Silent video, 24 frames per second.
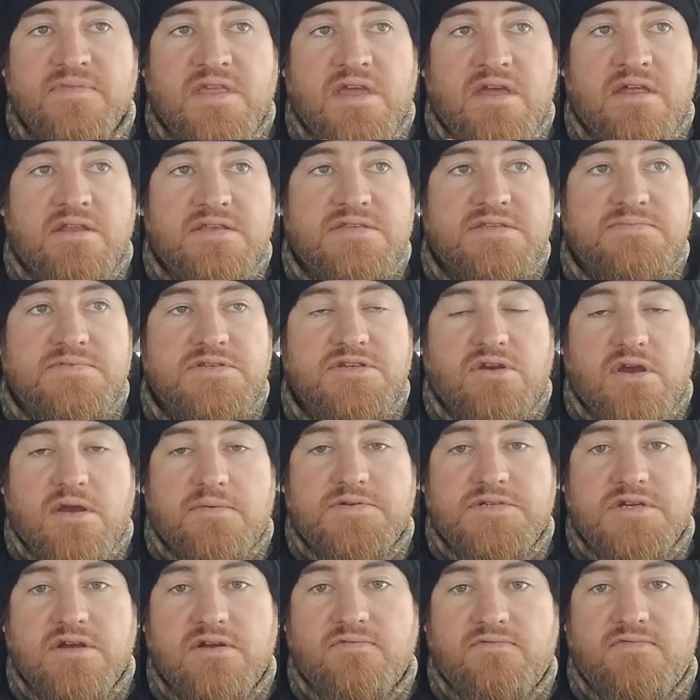into some
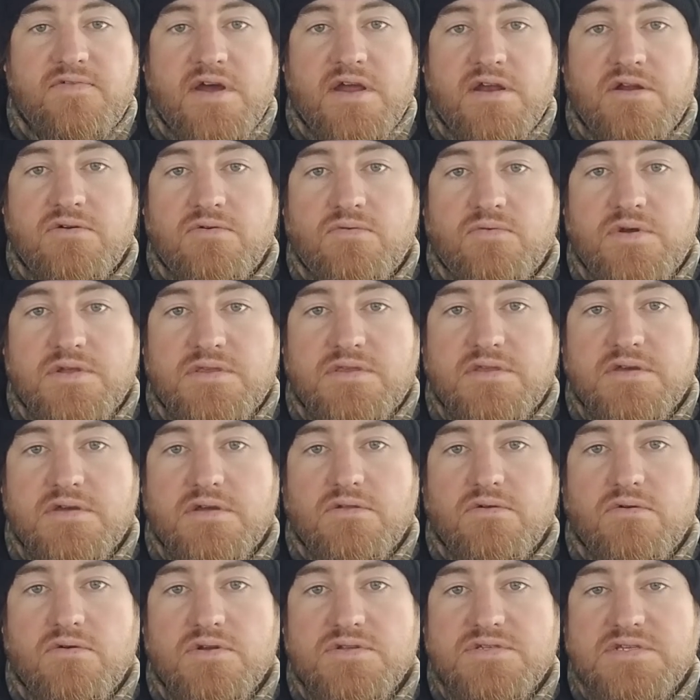scripture and find out what the
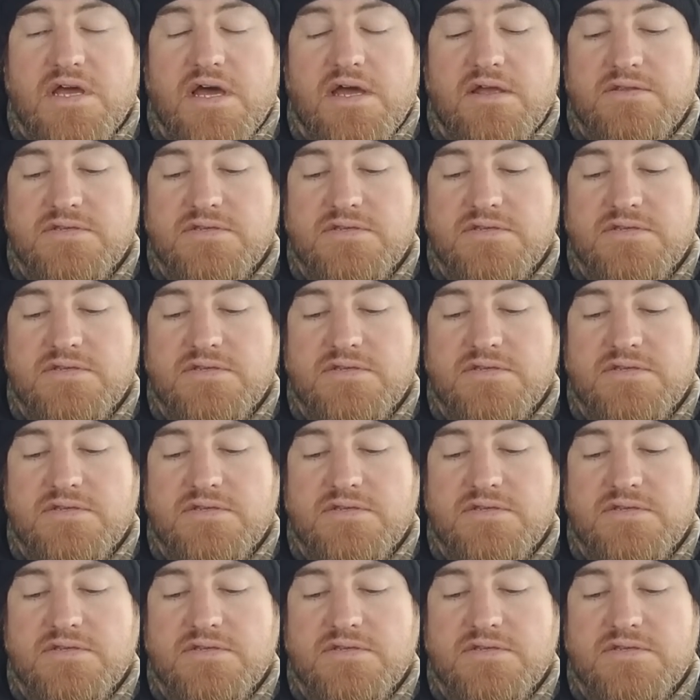Lord's got